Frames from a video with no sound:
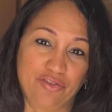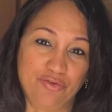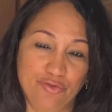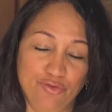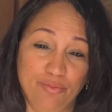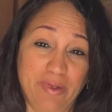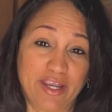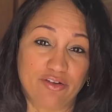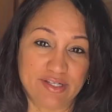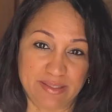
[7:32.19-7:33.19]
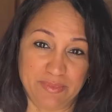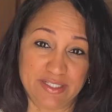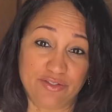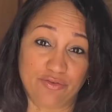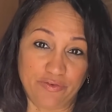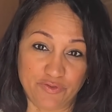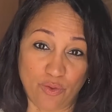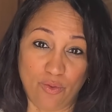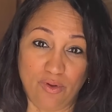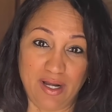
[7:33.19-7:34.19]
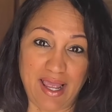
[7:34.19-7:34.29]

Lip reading: through my Christmas thrift haul,